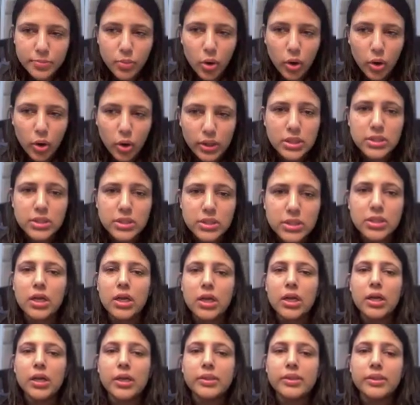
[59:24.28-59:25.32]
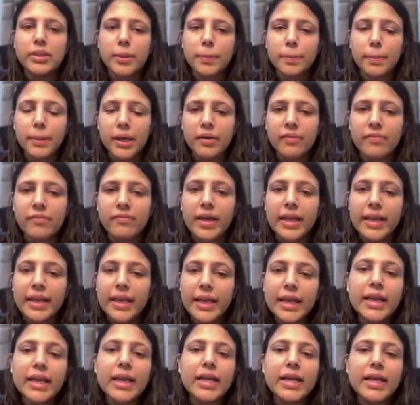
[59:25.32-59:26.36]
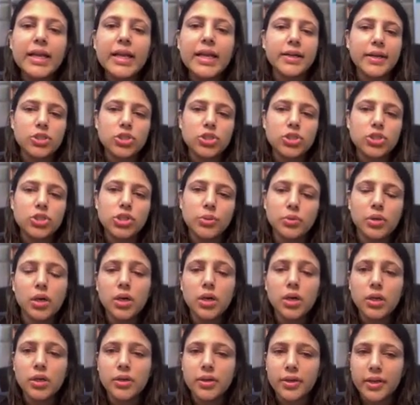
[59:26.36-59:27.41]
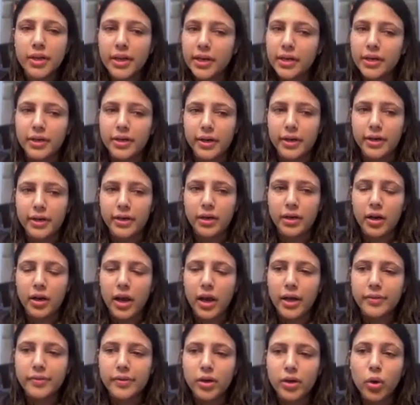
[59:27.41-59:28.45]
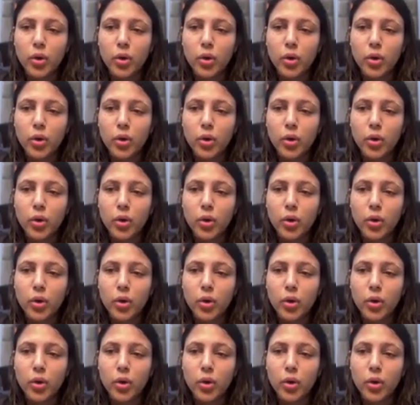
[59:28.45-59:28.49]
models, they pay very less attention to the training data and they